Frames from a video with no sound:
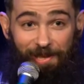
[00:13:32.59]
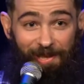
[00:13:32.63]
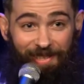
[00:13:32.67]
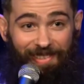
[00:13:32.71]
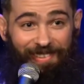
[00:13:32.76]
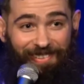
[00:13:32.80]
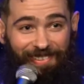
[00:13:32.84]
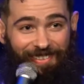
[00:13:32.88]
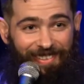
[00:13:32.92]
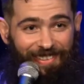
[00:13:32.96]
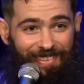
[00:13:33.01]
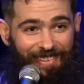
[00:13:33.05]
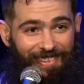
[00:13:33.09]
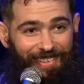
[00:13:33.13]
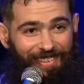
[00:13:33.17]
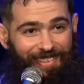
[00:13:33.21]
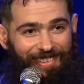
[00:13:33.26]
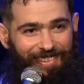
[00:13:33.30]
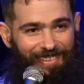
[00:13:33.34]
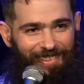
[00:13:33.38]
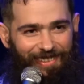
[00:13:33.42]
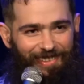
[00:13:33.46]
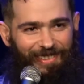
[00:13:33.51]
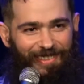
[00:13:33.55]

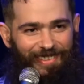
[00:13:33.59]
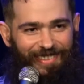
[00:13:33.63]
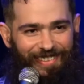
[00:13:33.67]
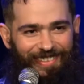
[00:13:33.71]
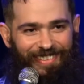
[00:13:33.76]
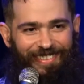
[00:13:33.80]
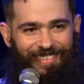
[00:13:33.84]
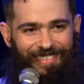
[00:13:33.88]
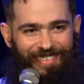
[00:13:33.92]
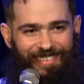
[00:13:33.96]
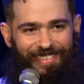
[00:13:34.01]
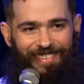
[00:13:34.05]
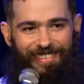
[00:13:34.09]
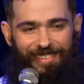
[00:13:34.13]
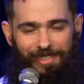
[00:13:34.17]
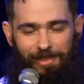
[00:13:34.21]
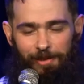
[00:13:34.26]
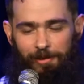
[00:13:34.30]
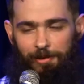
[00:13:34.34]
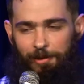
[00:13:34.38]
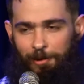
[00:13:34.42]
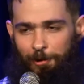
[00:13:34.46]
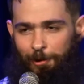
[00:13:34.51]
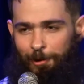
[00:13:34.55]
Yeah.
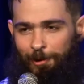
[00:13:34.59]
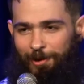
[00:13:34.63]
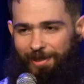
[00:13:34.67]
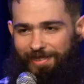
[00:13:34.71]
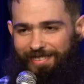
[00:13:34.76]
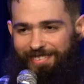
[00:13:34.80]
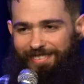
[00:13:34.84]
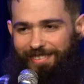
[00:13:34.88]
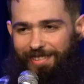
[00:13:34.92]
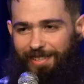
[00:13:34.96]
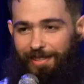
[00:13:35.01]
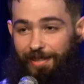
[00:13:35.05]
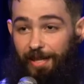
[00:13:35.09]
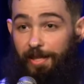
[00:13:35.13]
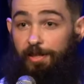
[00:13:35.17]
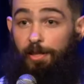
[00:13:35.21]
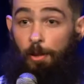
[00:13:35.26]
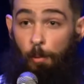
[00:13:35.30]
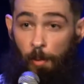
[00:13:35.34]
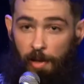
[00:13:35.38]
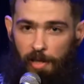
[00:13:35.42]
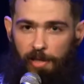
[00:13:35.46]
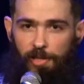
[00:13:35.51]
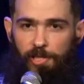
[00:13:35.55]
Like
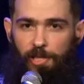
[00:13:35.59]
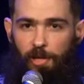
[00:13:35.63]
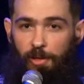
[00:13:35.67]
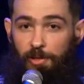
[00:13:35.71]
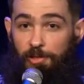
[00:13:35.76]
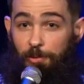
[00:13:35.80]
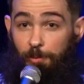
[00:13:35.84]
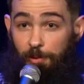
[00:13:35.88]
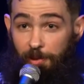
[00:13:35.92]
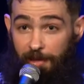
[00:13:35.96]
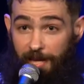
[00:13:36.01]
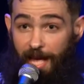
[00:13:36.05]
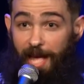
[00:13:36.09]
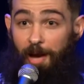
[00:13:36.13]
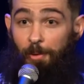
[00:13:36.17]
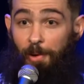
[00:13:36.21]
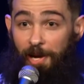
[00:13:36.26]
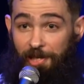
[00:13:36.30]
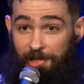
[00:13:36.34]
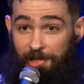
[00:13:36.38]
the weed jokes were gateway